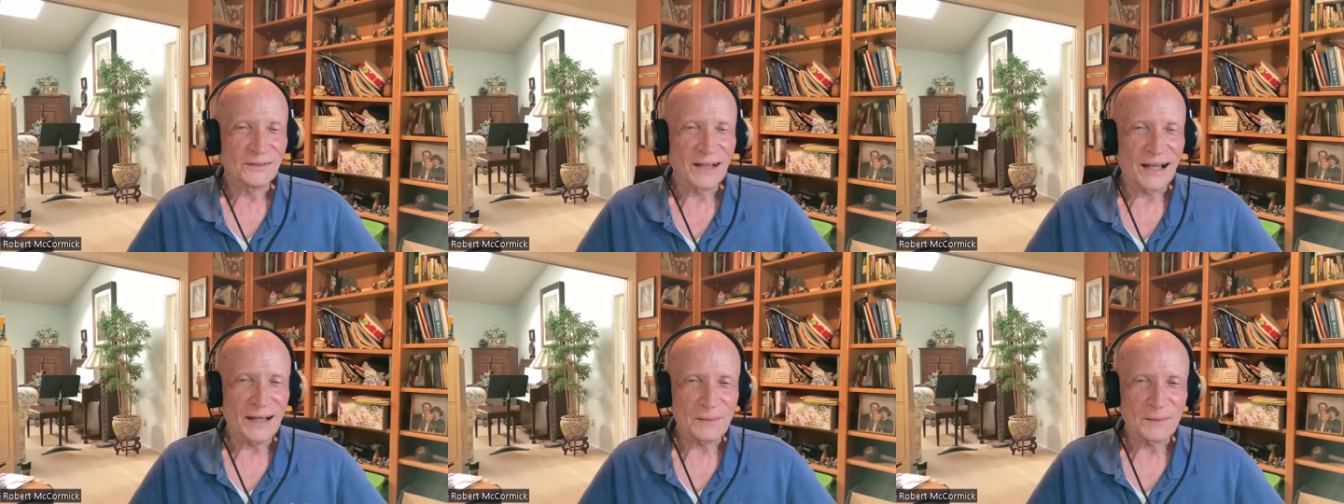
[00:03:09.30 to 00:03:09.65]

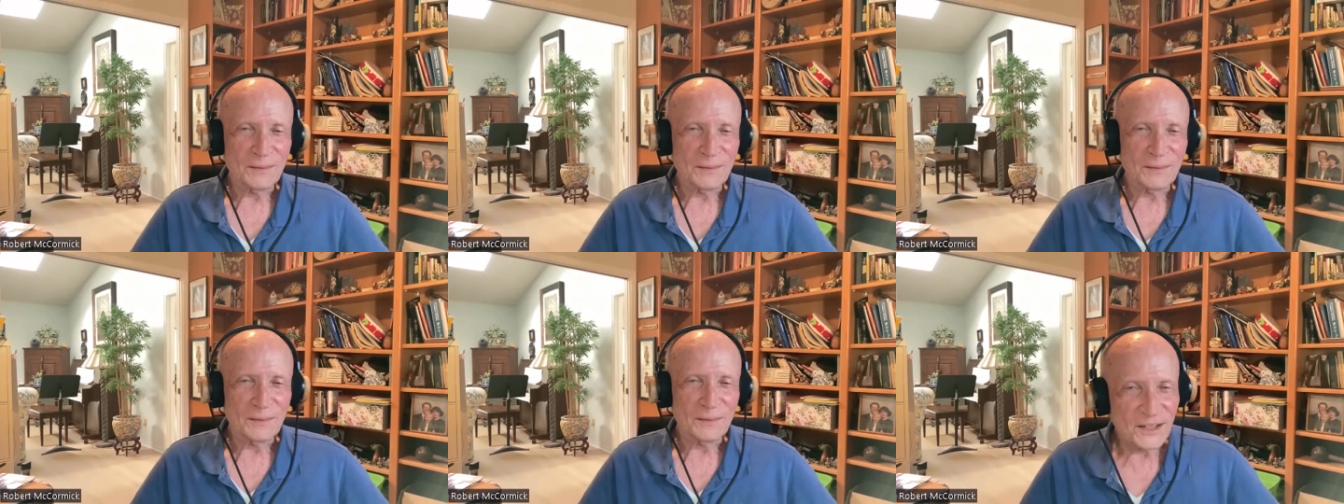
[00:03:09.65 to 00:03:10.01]

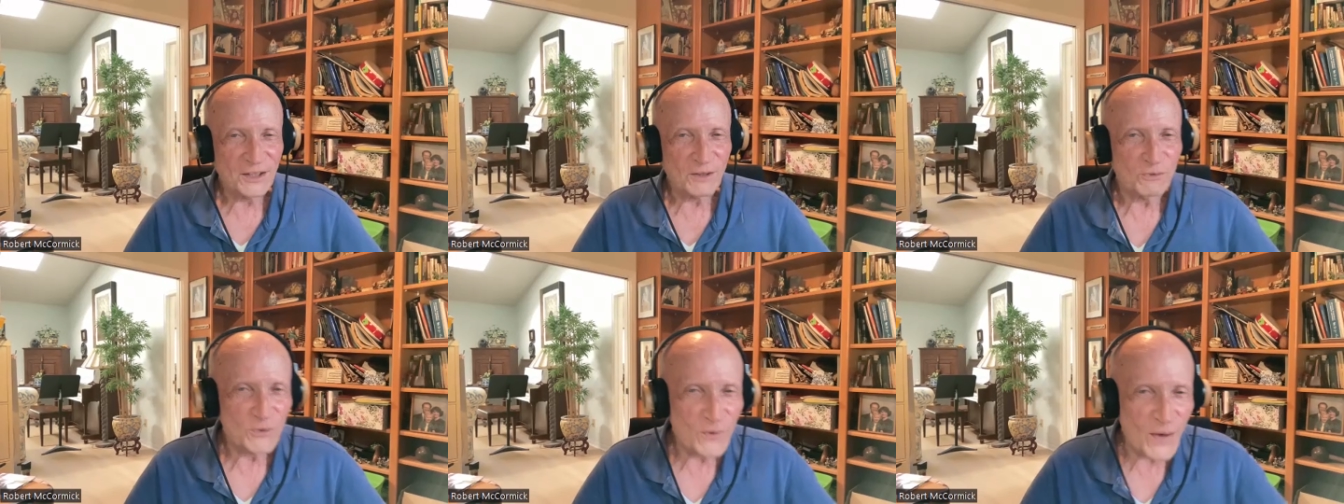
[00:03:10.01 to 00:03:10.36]
like
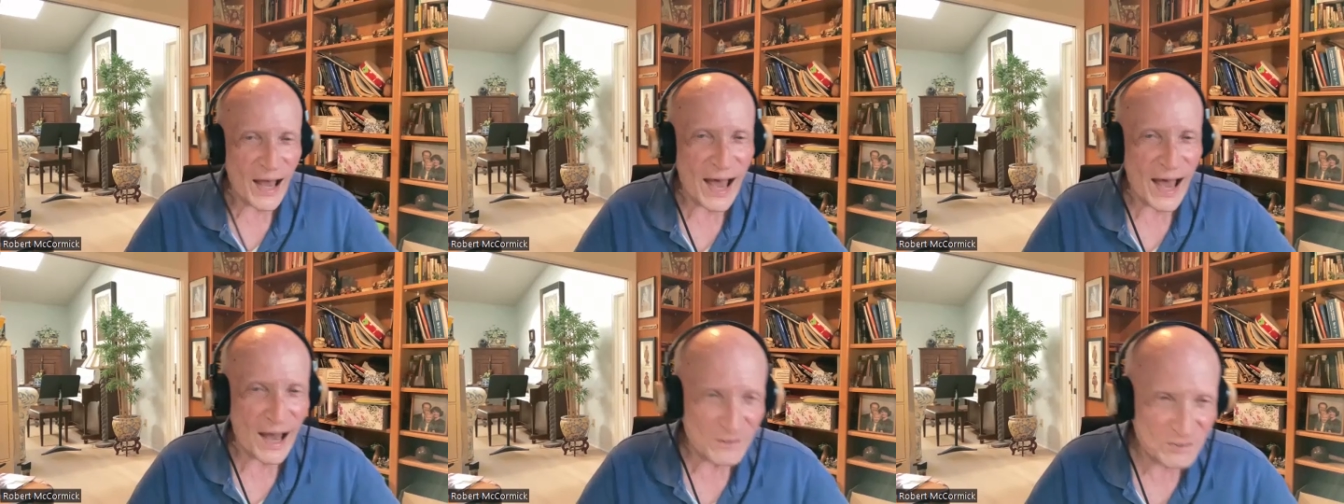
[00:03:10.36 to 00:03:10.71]
I
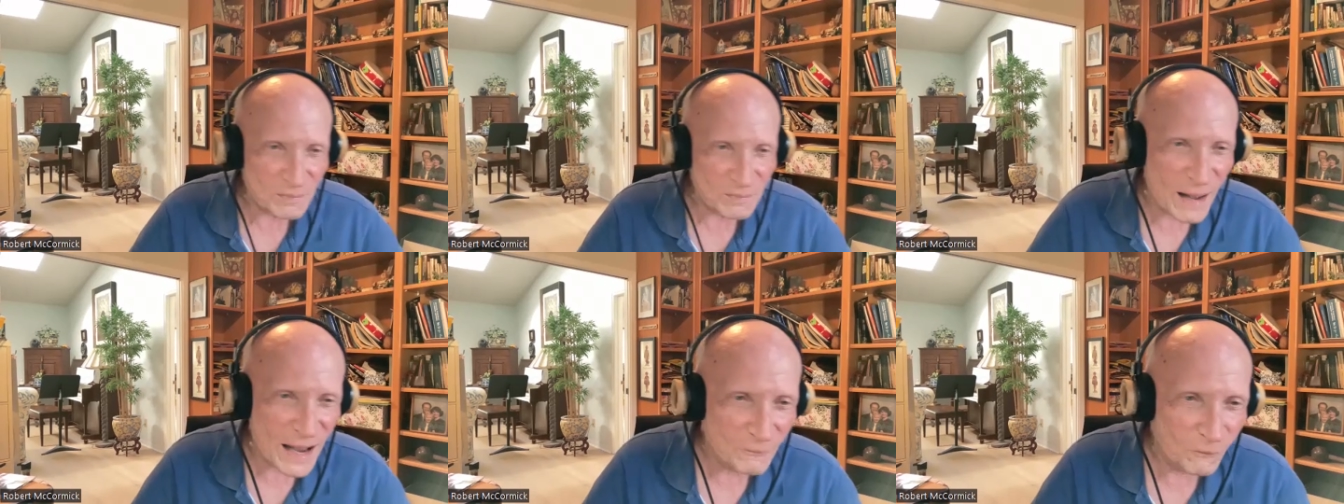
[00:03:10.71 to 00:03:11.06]
think if you
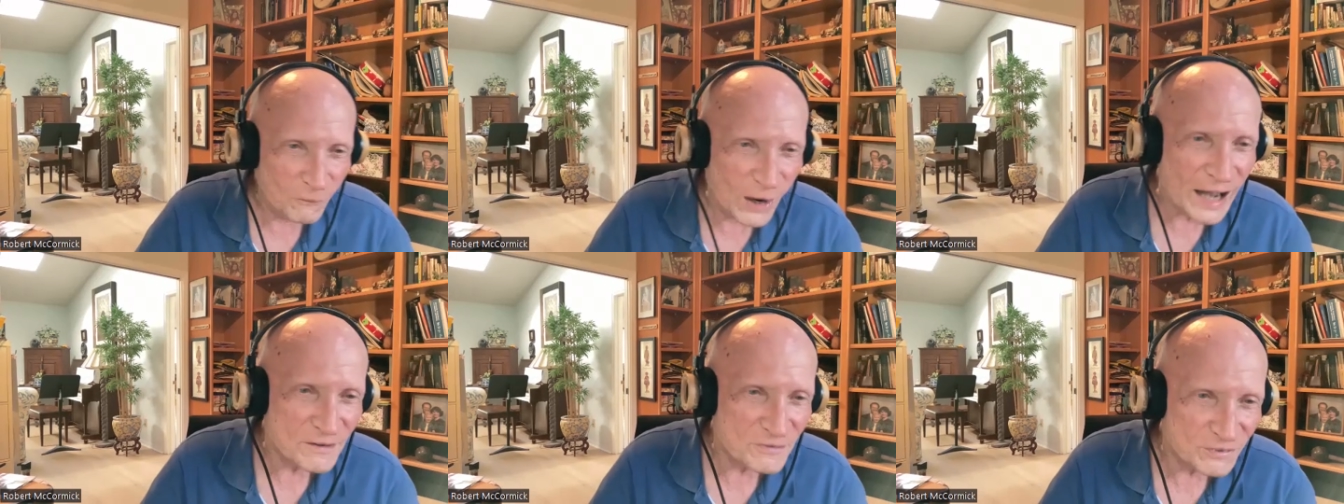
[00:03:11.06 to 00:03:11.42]
ask
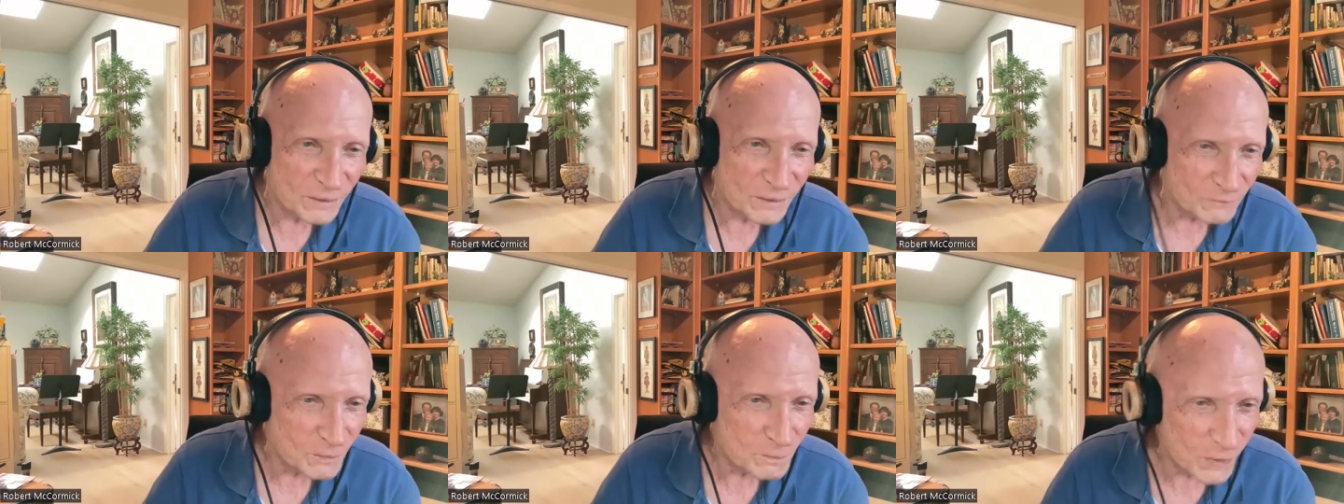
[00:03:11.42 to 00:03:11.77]
my
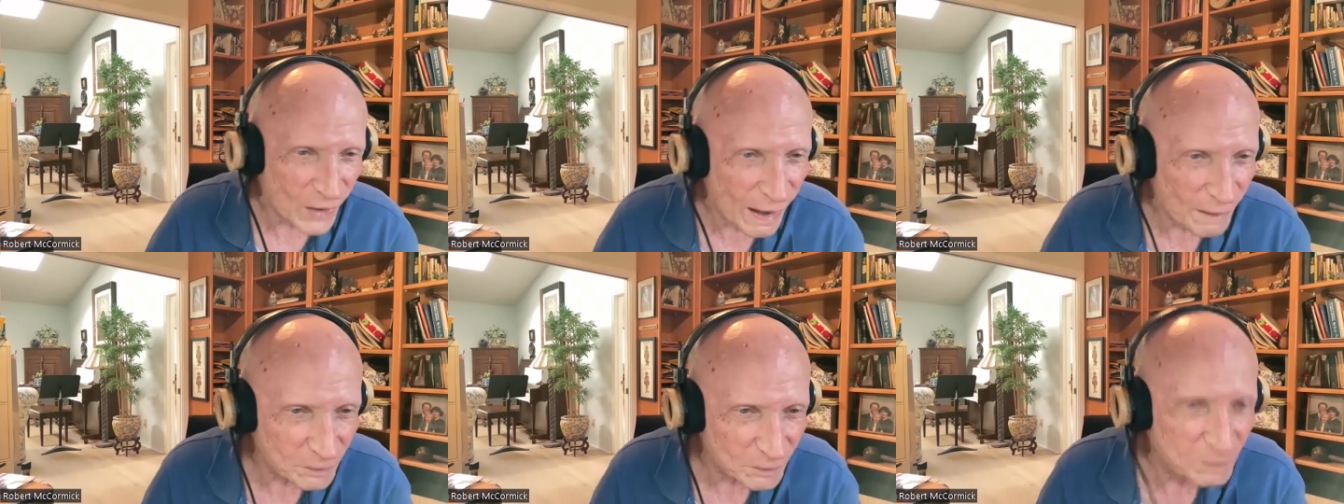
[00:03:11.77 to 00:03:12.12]
wife, it
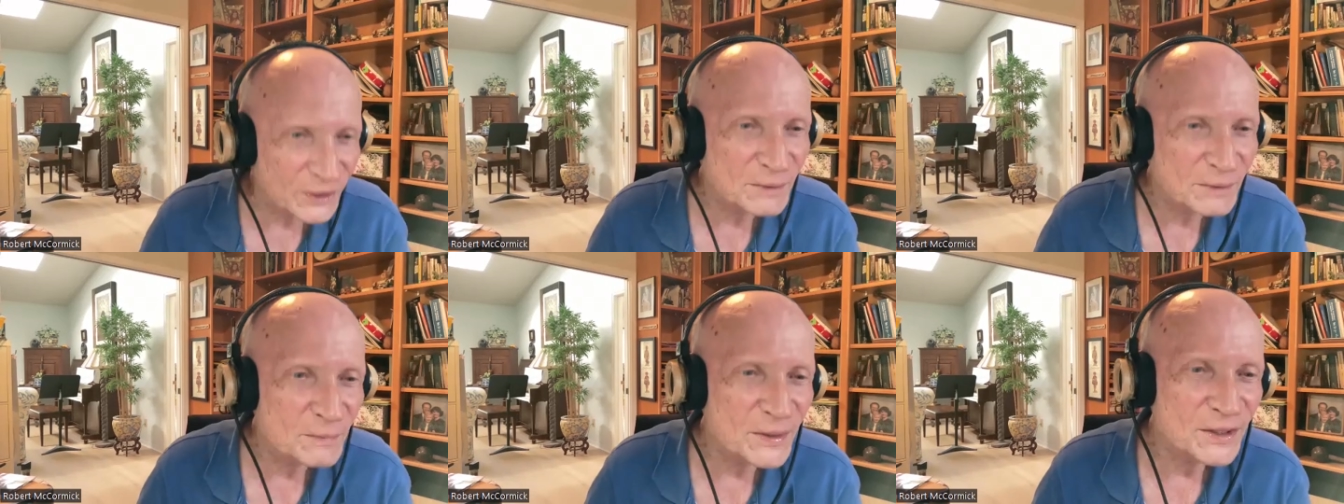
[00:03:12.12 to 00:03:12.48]
would
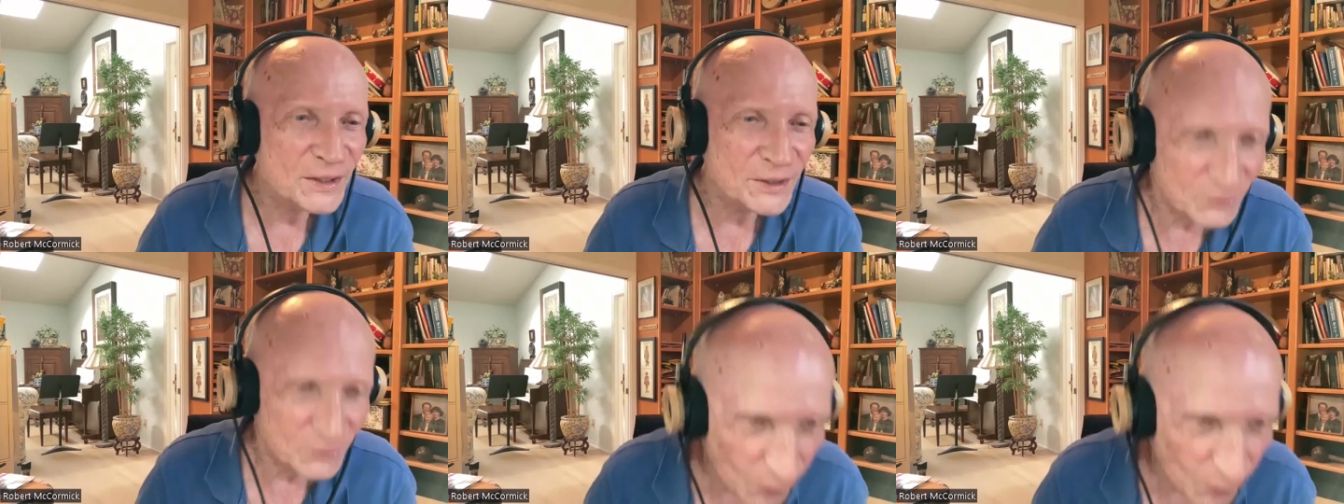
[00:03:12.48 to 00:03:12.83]
probably
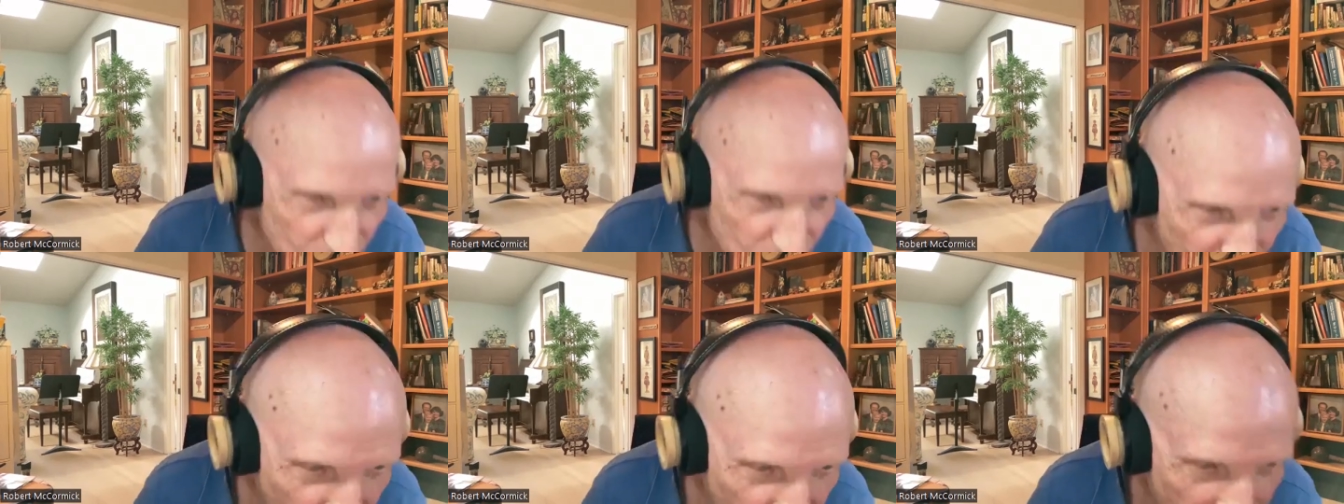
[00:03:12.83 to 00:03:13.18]
be
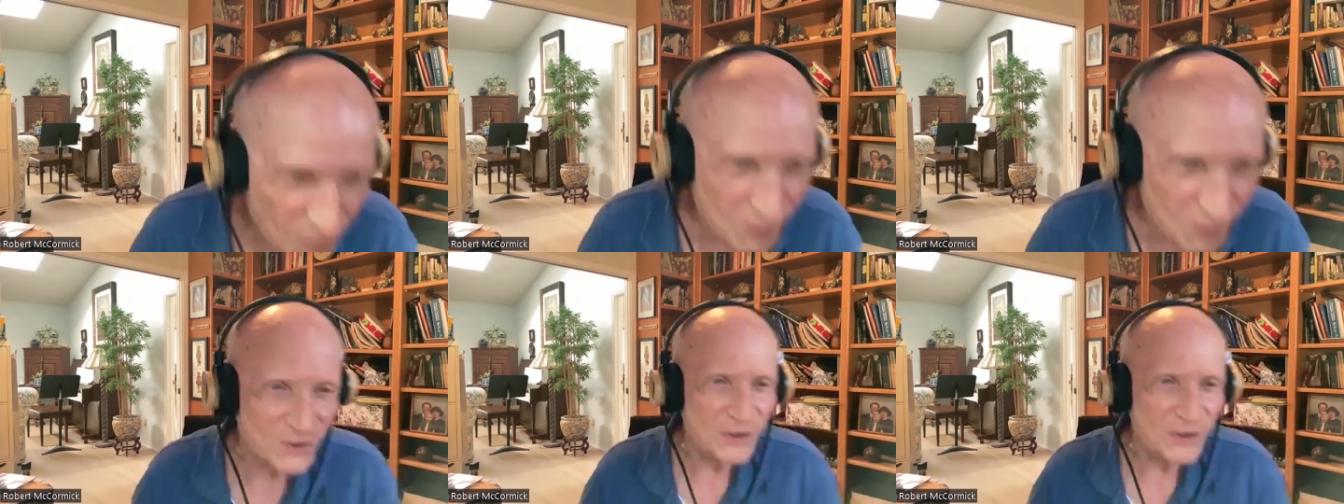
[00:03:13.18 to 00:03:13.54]
24
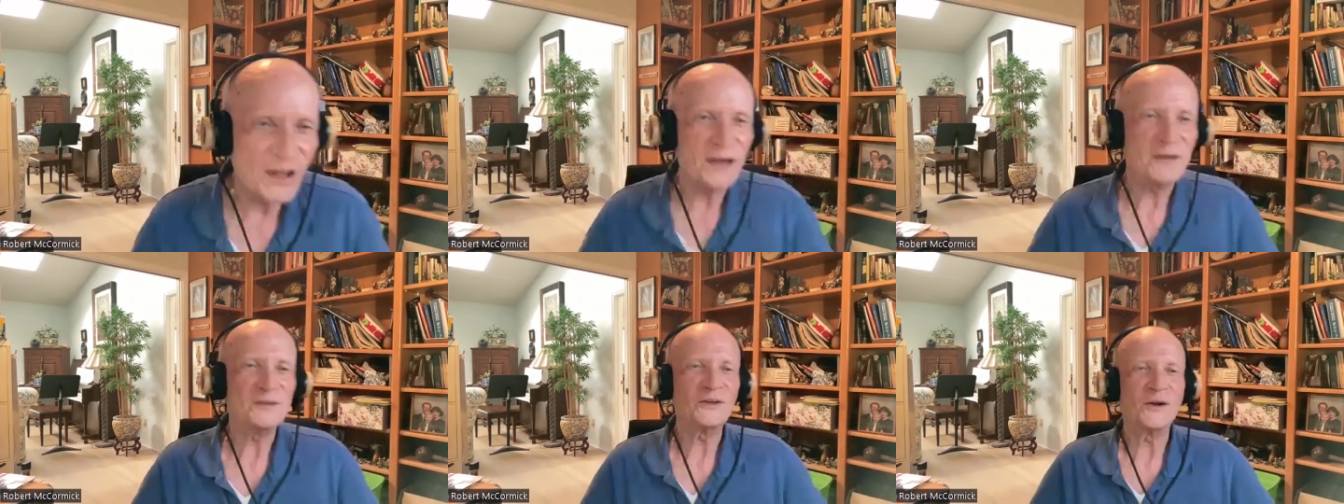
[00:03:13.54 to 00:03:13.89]
hours a
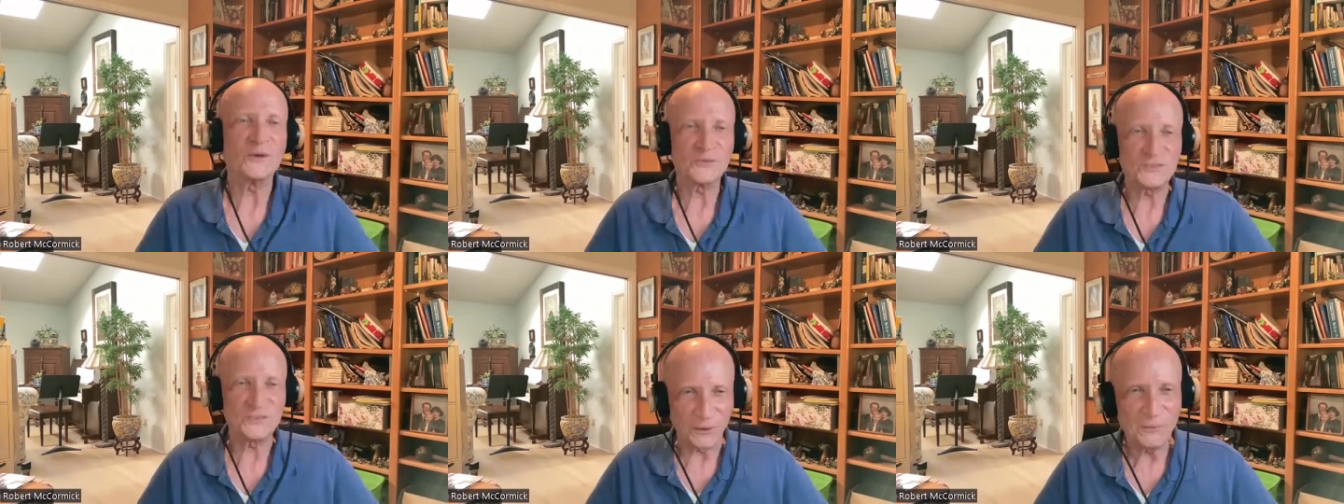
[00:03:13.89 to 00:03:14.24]
day,
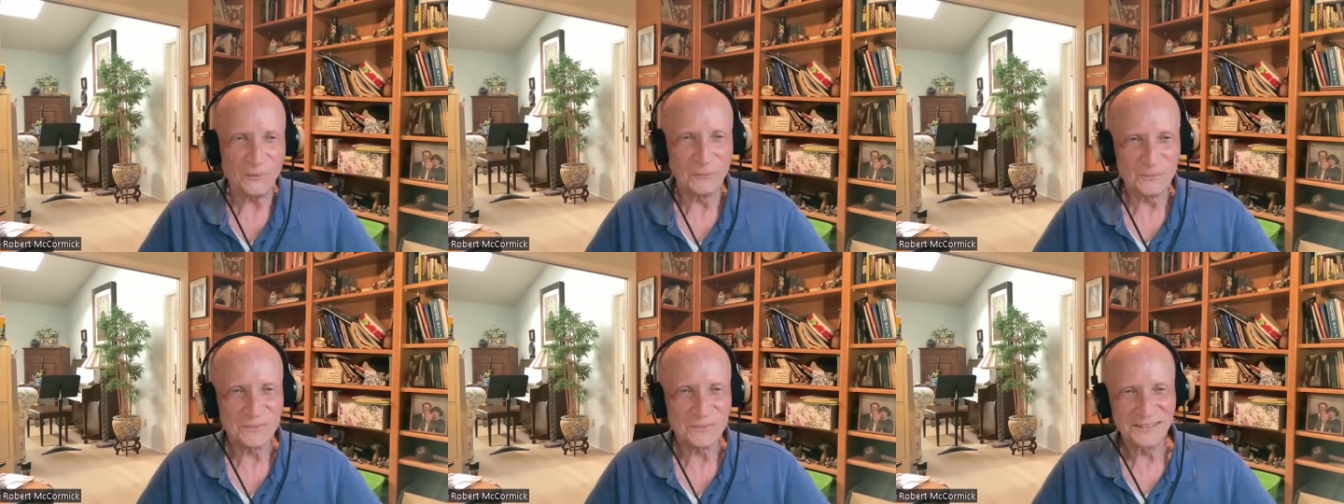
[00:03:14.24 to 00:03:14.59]

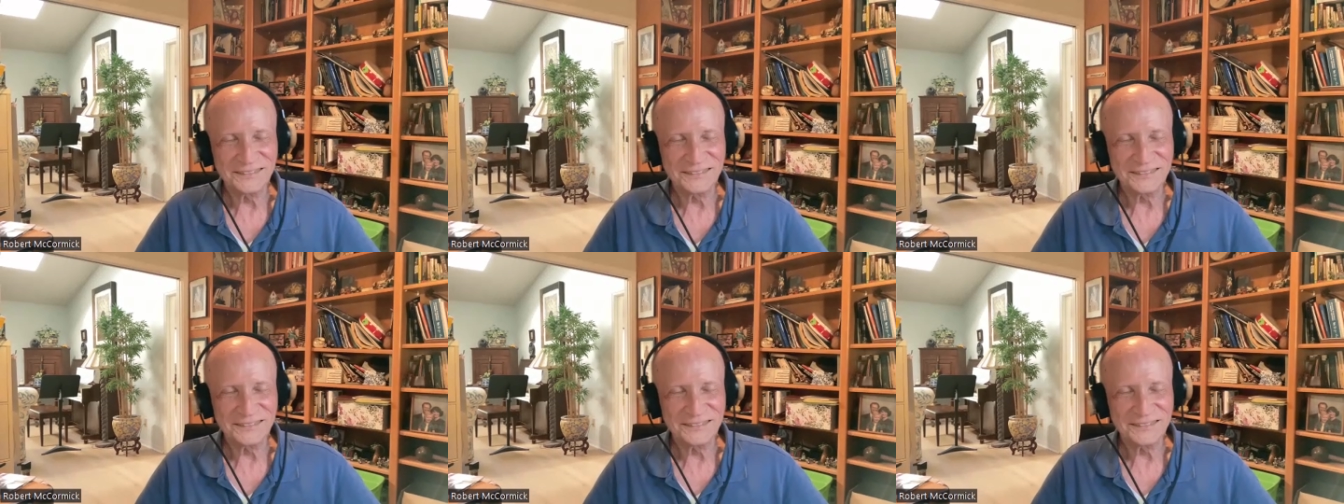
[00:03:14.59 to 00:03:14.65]
so.